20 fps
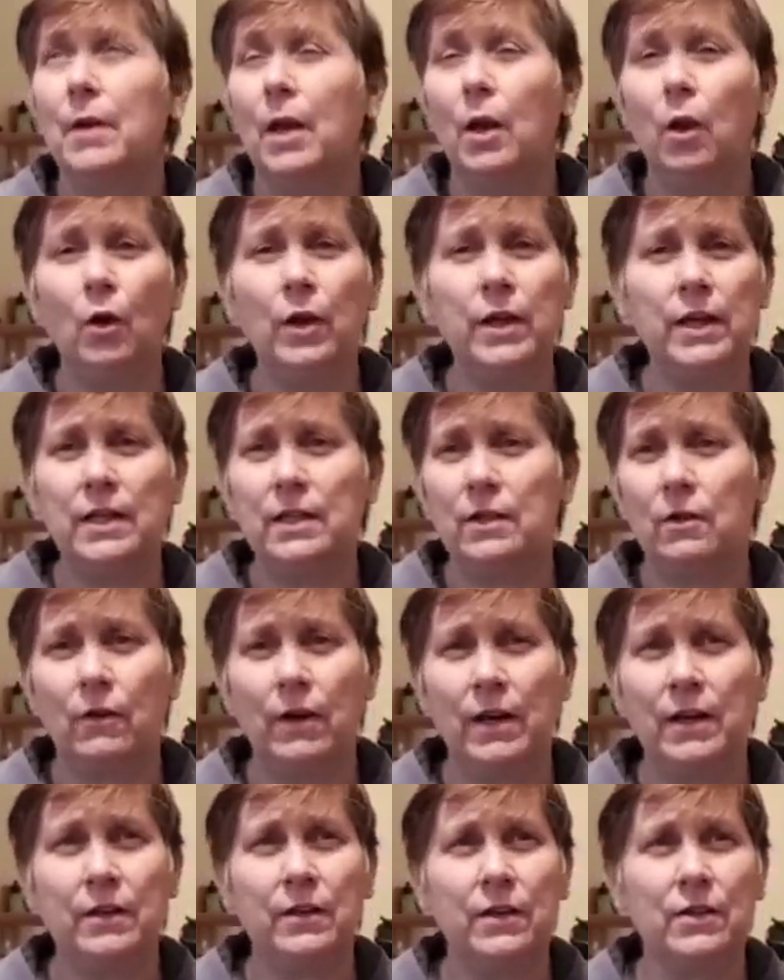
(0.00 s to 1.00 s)
Lighting or
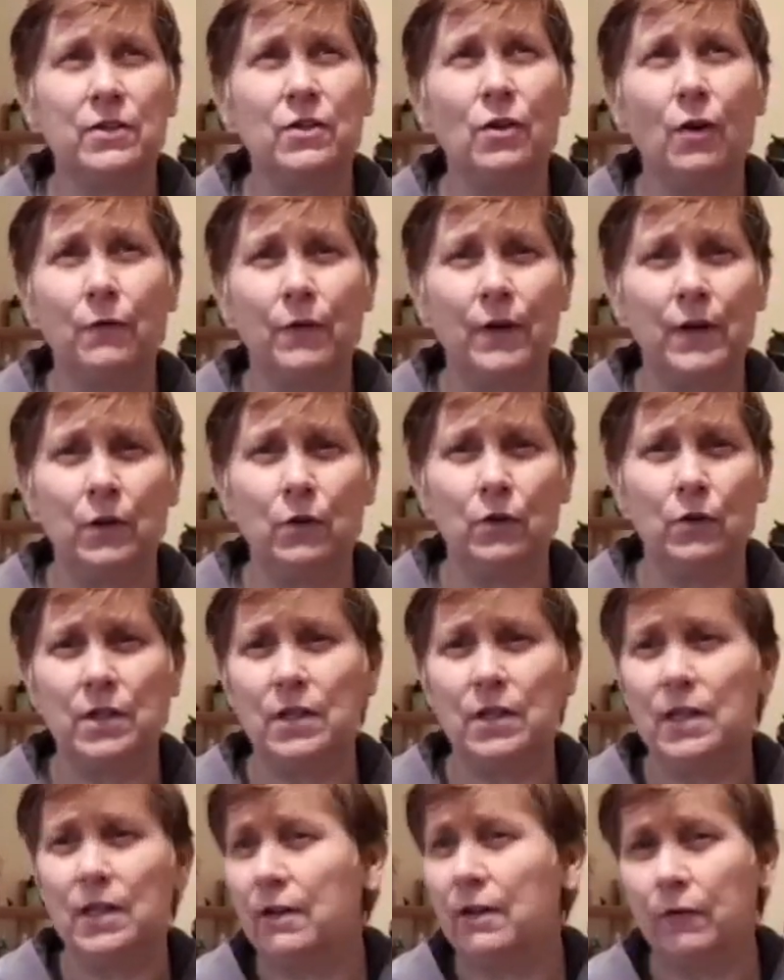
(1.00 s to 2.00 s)
anything is not very good in
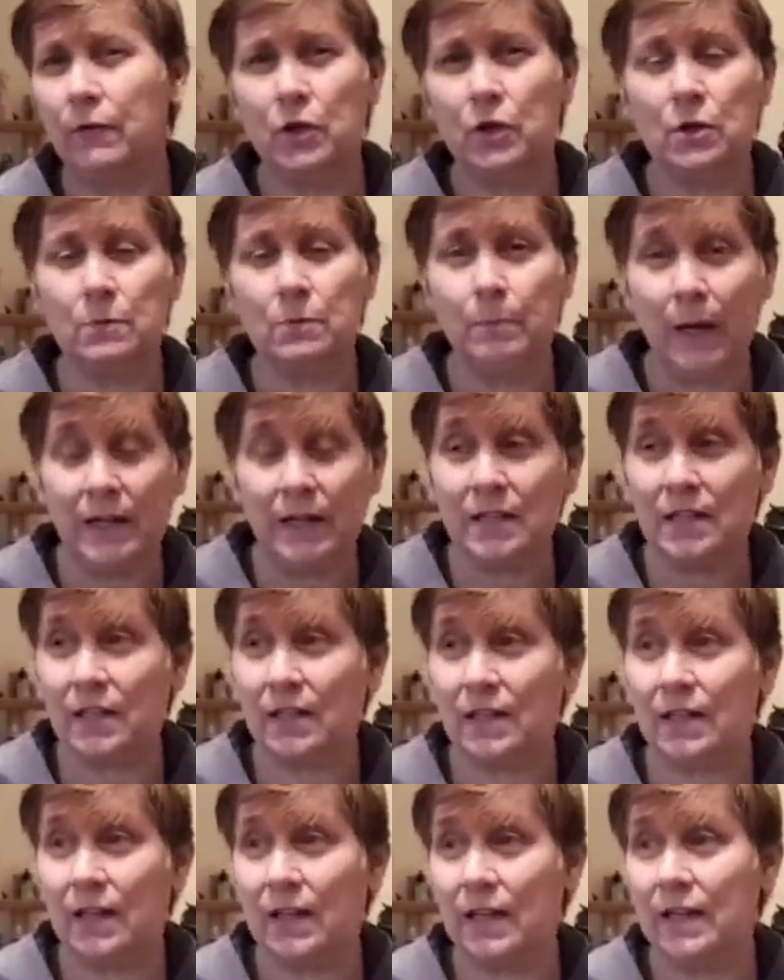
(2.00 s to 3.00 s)
here. I've just
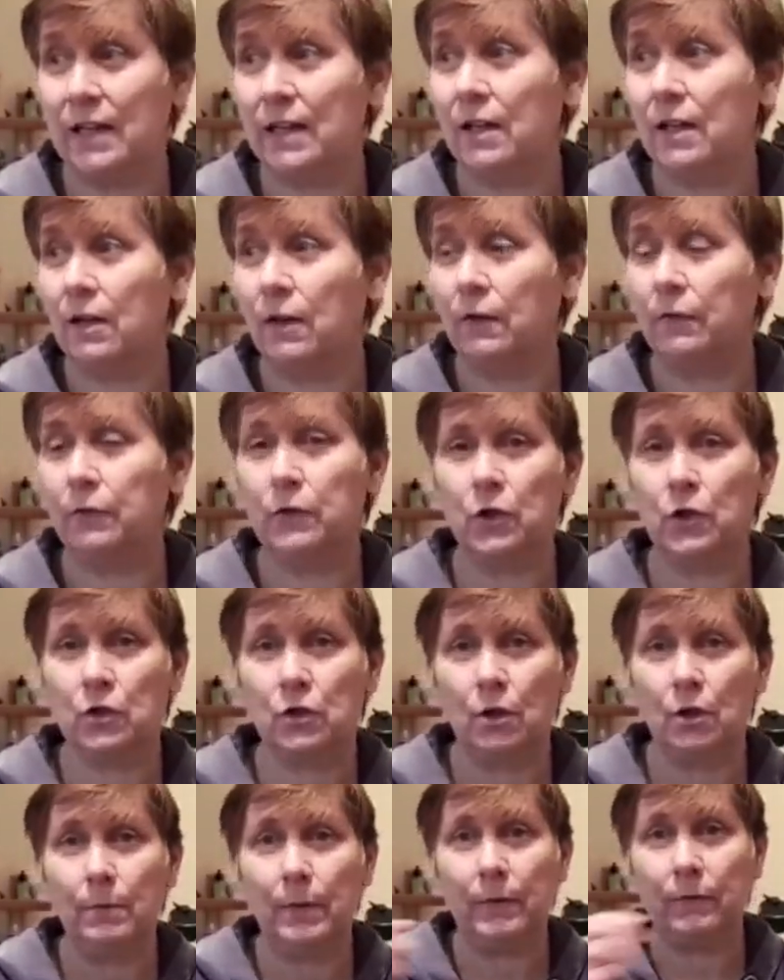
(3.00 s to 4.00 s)

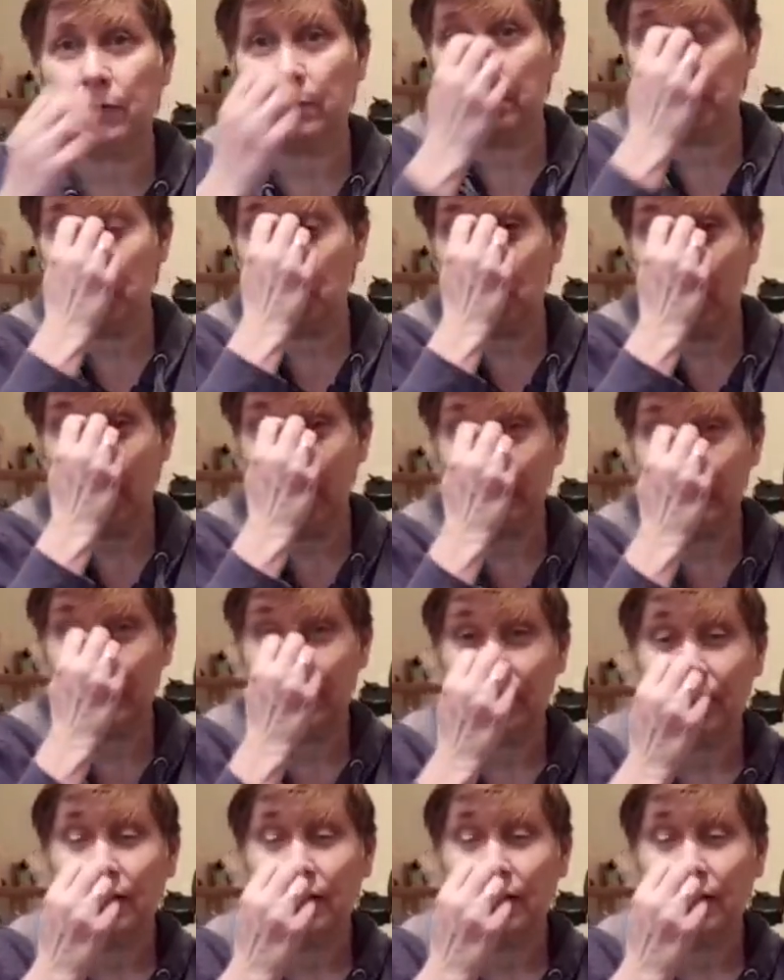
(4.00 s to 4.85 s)
come in from the shed,